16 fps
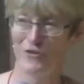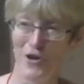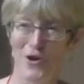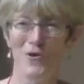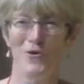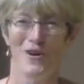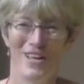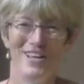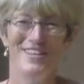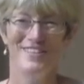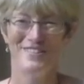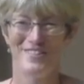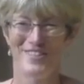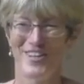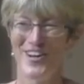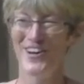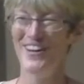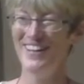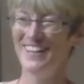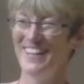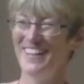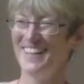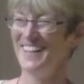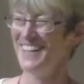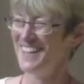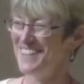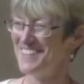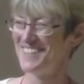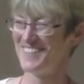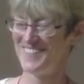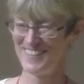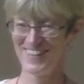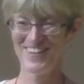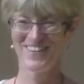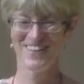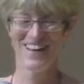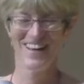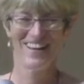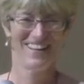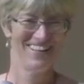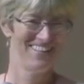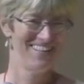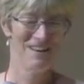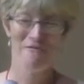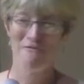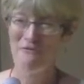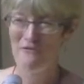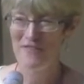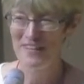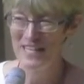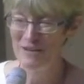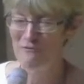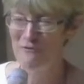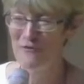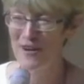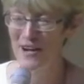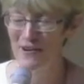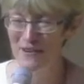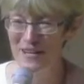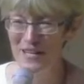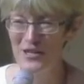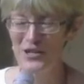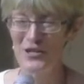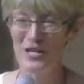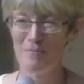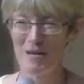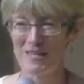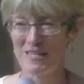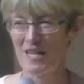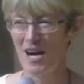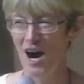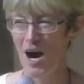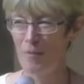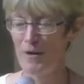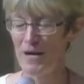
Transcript: feeling very good about the karma at Bard right now. So